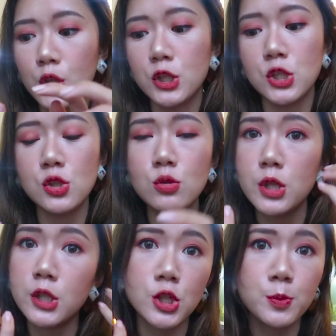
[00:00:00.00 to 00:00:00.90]
you could just do
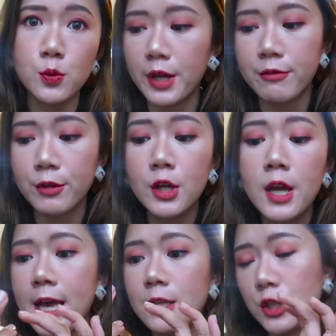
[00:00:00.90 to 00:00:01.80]
touch-ups, whatever,
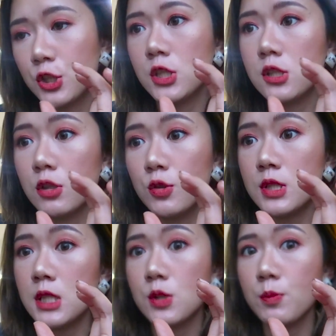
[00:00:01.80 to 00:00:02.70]
and you could just use
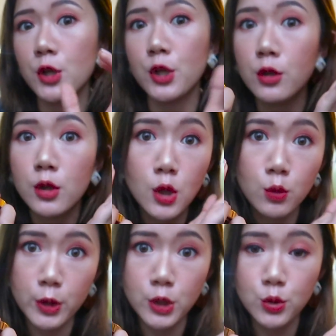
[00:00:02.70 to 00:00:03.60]
this mirror
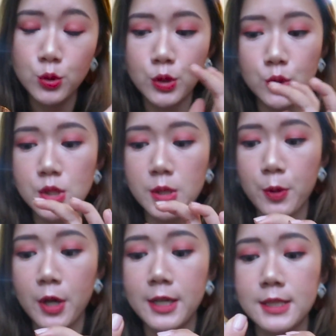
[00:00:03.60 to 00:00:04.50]
when you use the
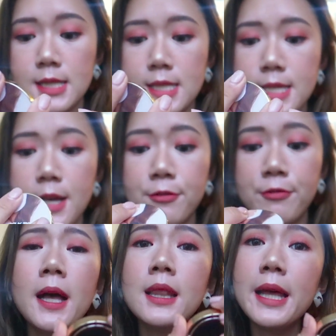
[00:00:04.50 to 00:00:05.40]
product itself.
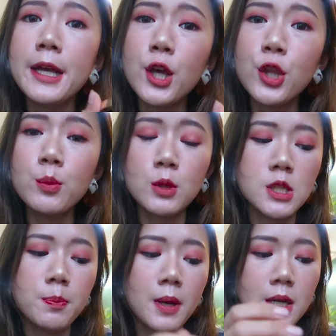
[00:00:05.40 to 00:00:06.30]
Unlike other
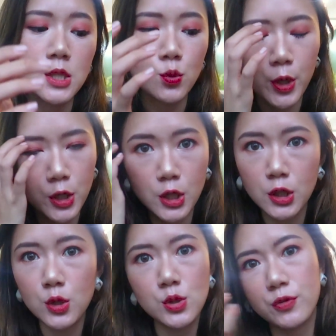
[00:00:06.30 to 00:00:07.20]
multi-pots where you
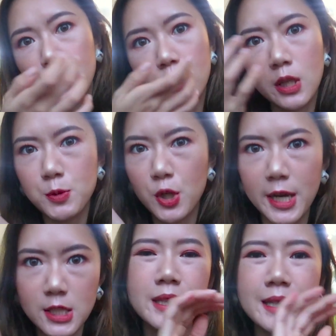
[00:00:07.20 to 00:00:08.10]
could use for your lips, your
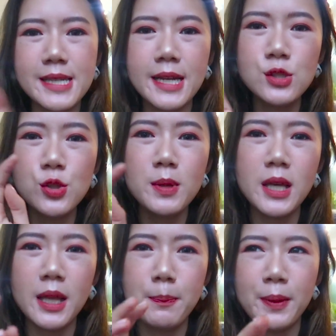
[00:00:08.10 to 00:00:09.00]
eyes, they tend to be
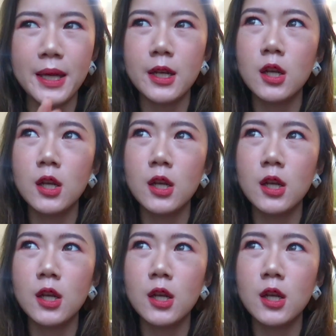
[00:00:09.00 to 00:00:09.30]
a bit